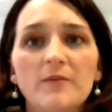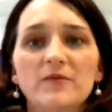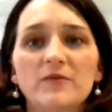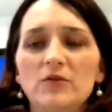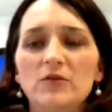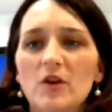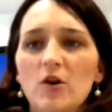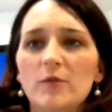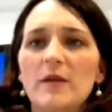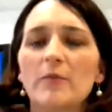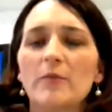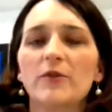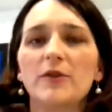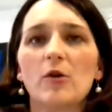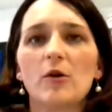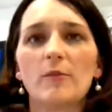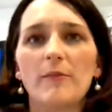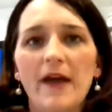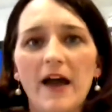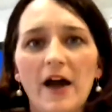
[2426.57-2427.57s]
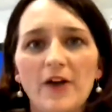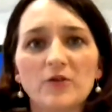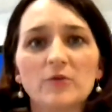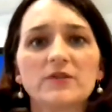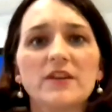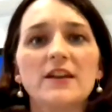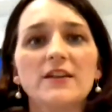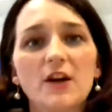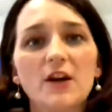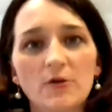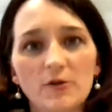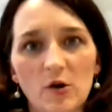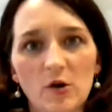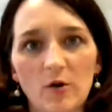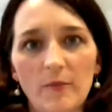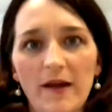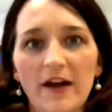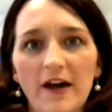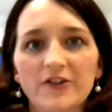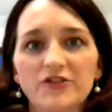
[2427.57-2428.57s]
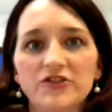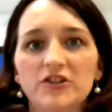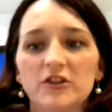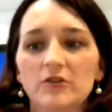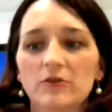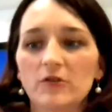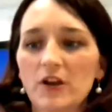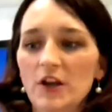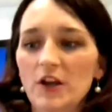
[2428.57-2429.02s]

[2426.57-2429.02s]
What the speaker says: you know what people know about you, what they don't know about you.